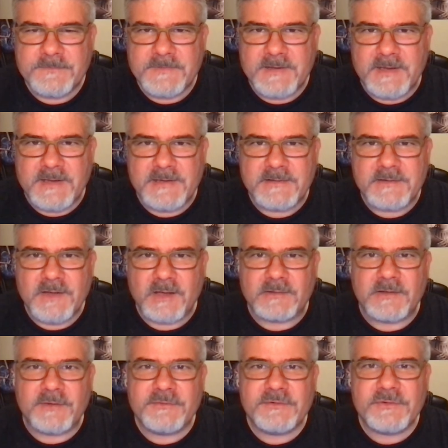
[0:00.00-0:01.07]
Okay? God
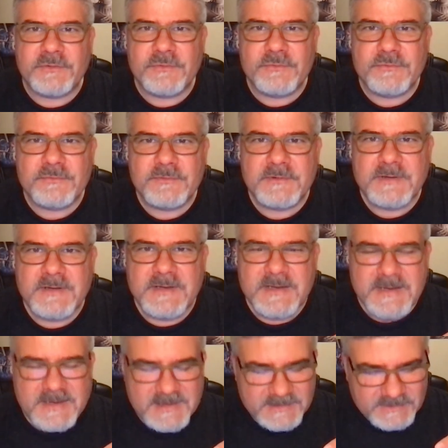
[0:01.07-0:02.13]
loves you
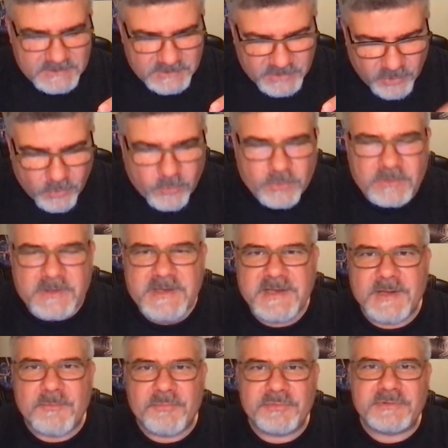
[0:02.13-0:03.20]
totally,
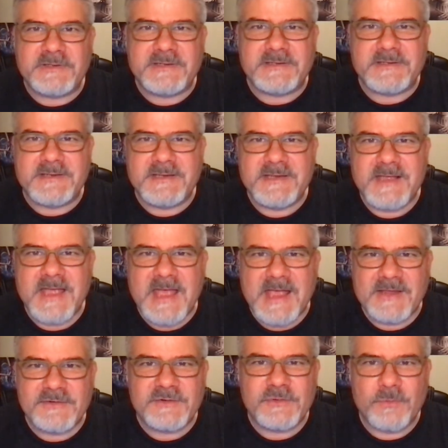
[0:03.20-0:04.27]
completely
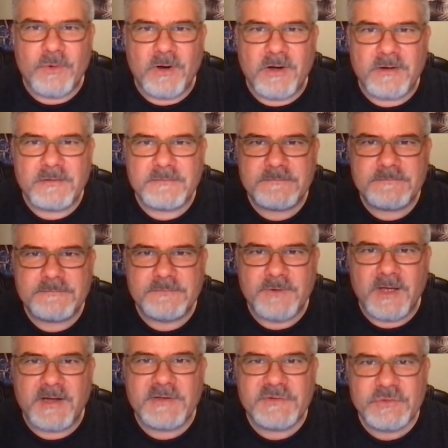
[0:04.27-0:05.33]
as you are,
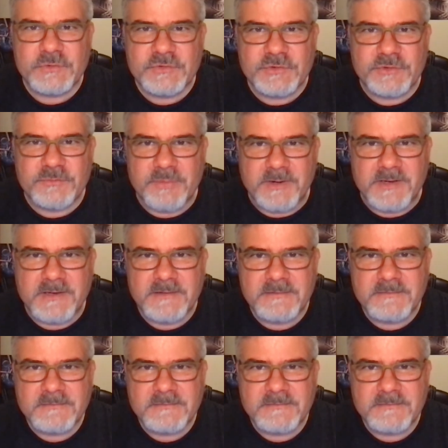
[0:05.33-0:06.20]
not as you should be.